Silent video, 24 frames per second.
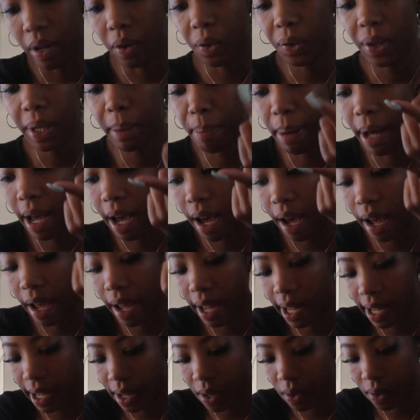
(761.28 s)
don't like
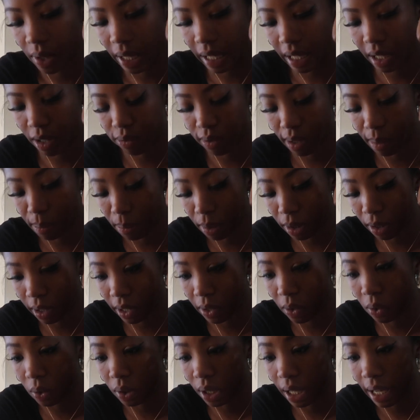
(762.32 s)
pie, I don't like crumbler, I
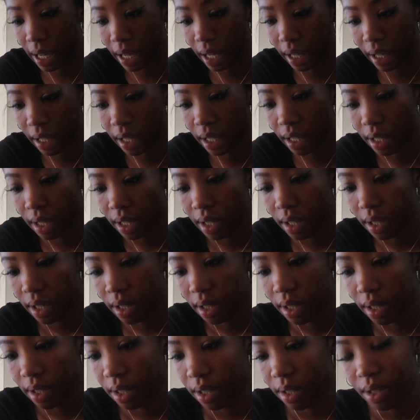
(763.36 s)
don't like,
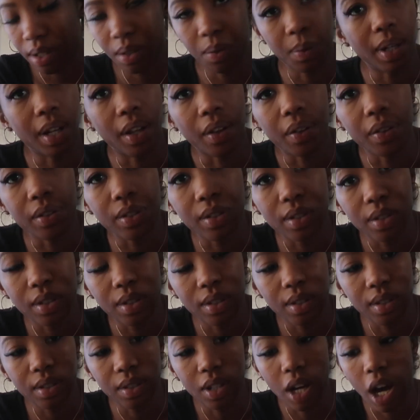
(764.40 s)
what
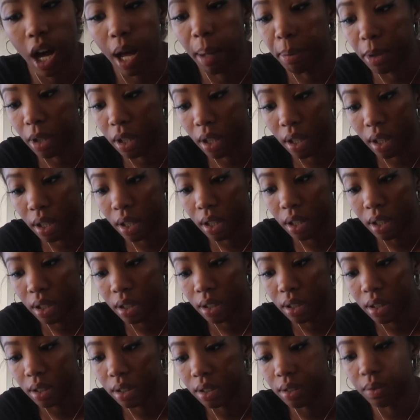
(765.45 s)
else? Cobbler,
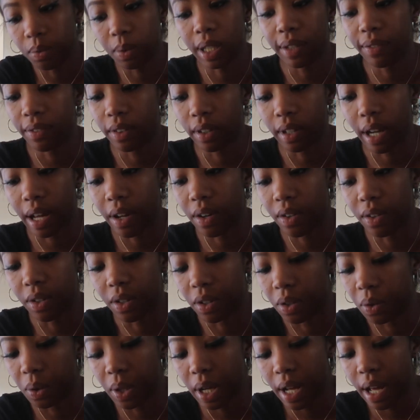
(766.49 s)
whatever, I don't
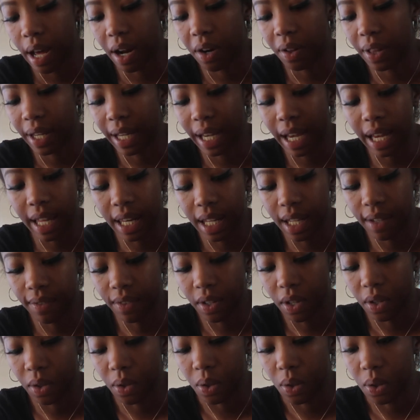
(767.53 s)
know. I don't like any of
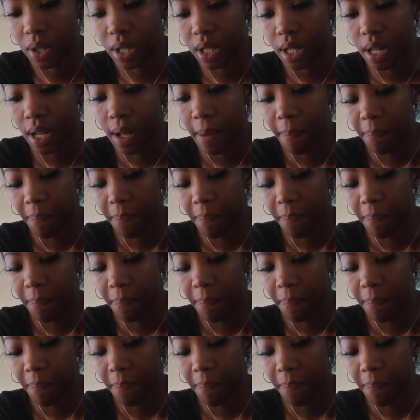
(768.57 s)
those.